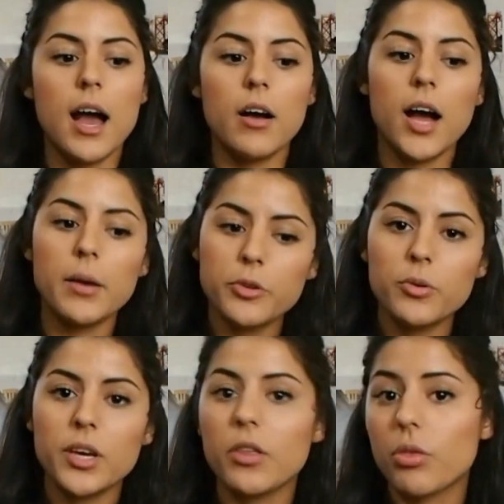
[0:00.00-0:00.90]
I'm
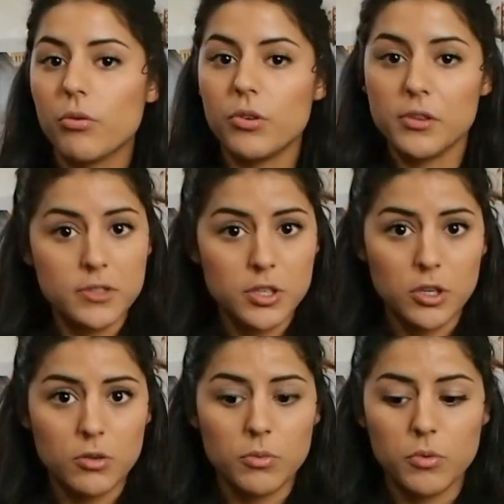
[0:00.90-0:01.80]
doing it through
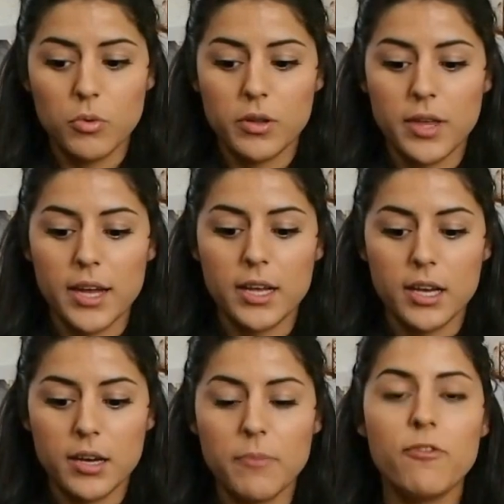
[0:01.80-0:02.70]
YouTube with
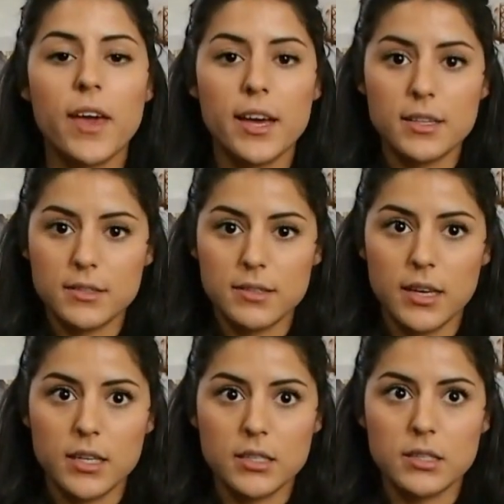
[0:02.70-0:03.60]
getting fans
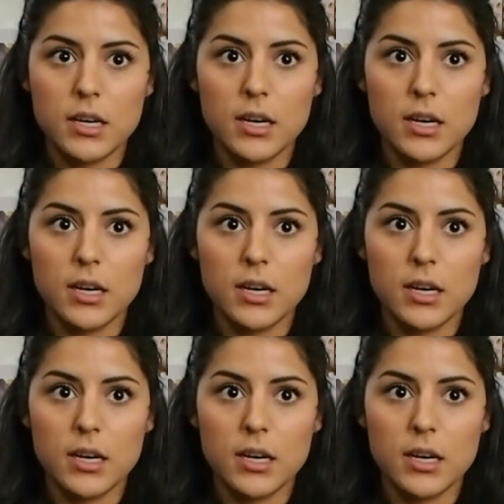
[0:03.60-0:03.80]
and